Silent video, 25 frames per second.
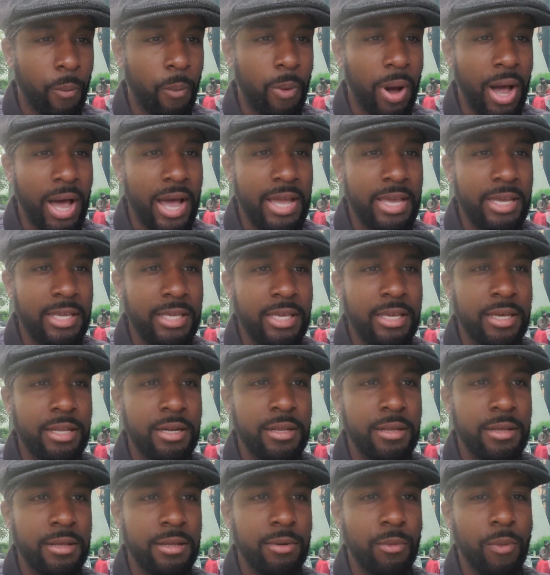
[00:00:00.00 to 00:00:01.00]
why can't
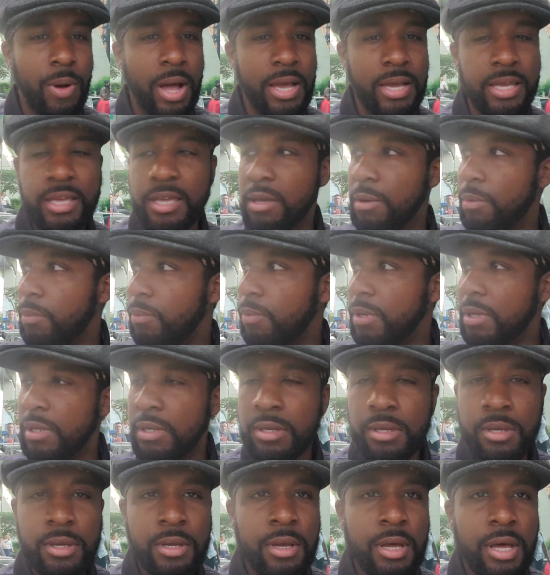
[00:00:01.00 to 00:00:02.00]
we,
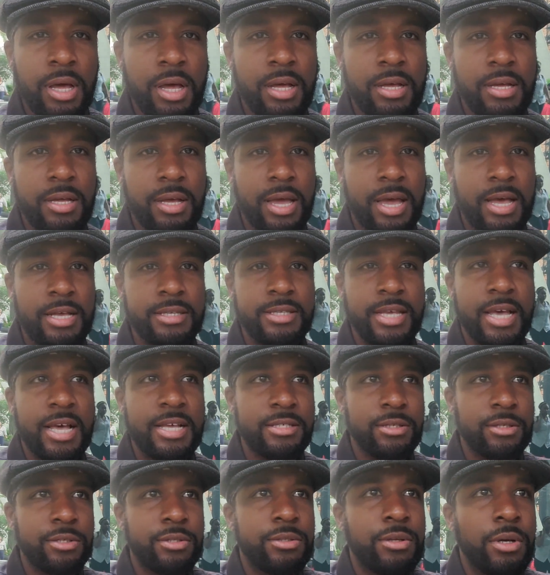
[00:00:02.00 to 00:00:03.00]
as
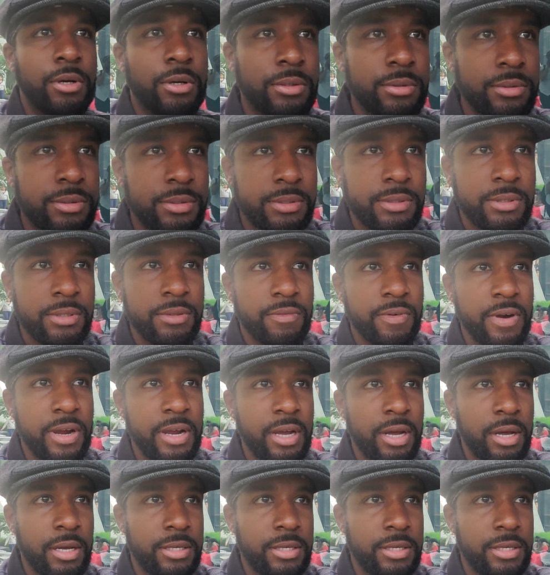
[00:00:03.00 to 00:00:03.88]
adults, right?